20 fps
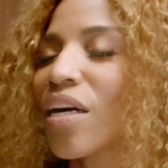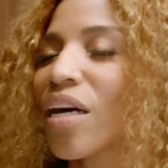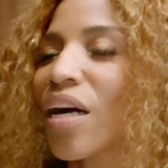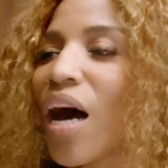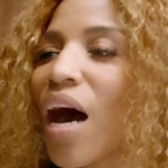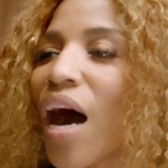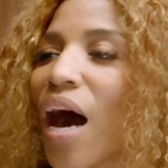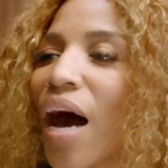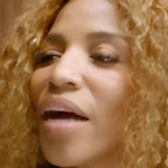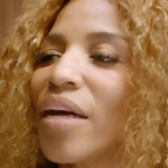
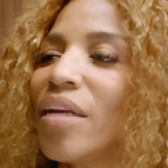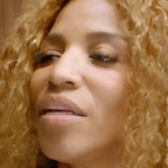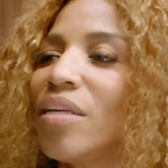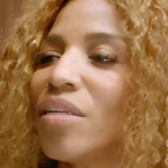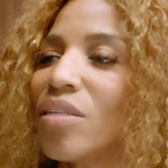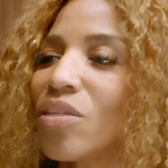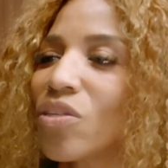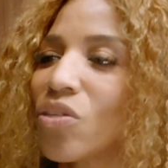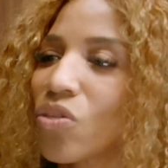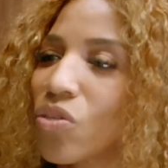
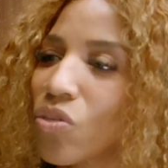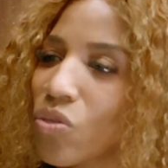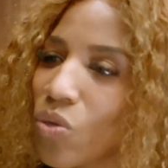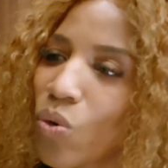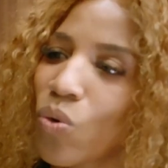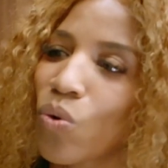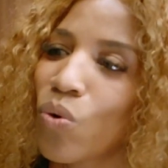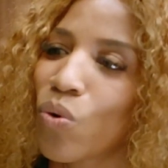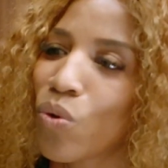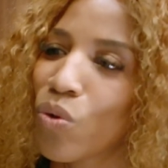kindest
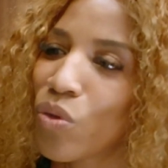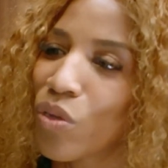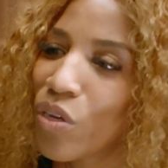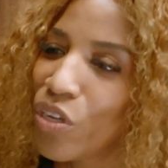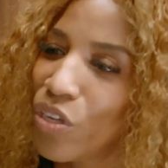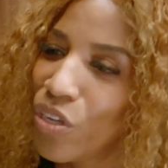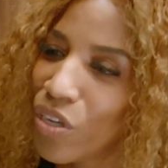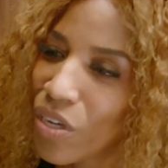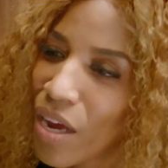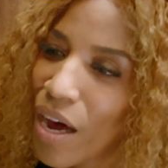soul
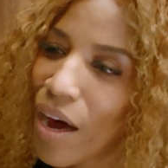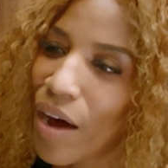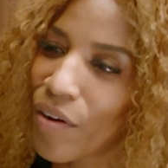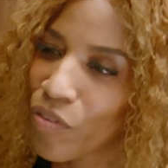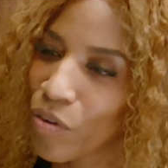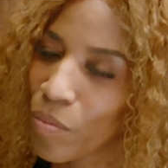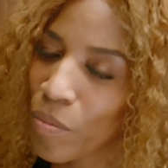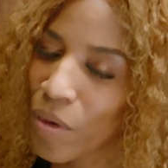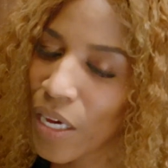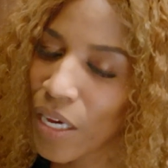you'd
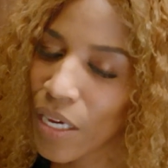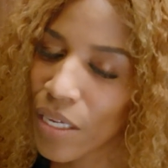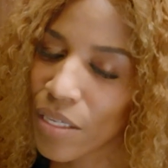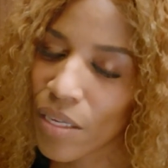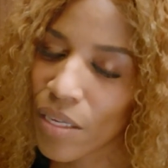ever meet.